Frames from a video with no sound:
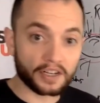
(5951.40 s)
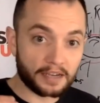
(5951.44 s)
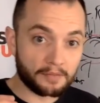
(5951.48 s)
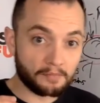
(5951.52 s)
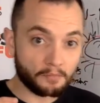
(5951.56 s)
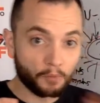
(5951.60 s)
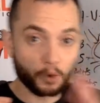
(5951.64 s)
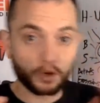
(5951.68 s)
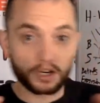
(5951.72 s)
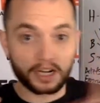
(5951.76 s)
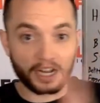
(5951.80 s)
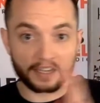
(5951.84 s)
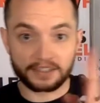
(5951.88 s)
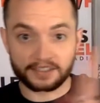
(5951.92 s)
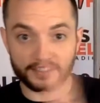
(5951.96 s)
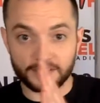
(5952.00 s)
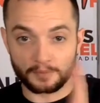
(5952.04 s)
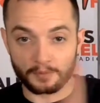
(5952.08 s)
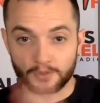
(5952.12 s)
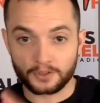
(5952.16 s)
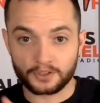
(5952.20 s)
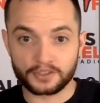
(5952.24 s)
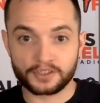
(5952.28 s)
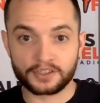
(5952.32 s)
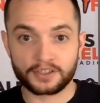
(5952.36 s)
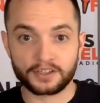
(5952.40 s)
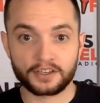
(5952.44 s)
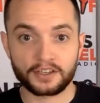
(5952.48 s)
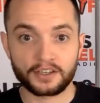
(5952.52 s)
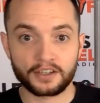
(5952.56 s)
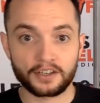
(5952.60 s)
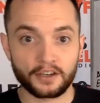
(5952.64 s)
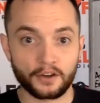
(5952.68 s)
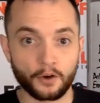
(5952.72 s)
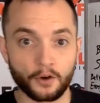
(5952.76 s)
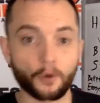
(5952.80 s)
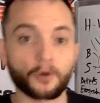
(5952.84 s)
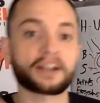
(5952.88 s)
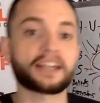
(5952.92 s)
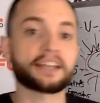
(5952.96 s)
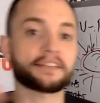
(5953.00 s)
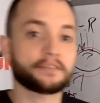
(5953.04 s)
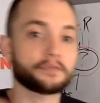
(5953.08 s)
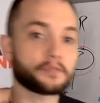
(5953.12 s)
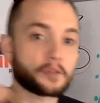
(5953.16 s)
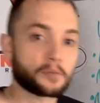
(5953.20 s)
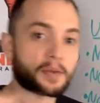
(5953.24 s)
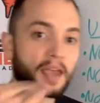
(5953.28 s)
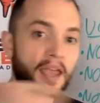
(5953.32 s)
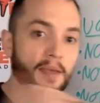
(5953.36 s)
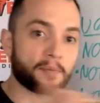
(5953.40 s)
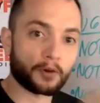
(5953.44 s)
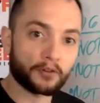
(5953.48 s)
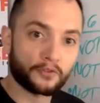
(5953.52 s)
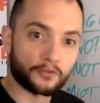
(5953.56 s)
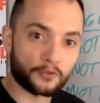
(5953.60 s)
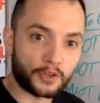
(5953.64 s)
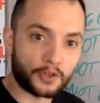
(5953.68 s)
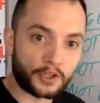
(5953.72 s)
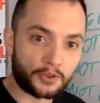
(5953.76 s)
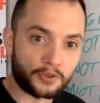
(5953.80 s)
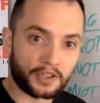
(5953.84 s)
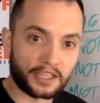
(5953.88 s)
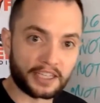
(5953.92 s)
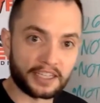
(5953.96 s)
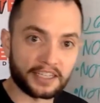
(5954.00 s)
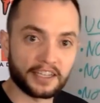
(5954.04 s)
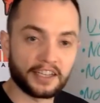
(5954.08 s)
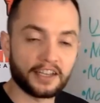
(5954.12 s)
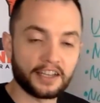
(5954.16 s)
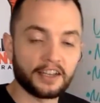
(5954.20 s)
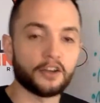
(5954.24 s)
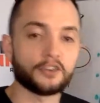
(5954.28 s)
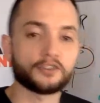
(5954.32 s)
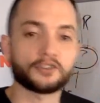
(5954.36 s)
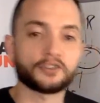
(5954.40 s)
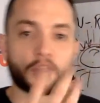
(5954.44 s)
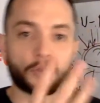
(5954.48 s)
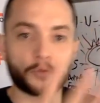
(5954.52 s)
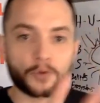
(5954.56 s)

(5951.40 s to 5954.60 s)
or get more customers, or get them to pay more frequently.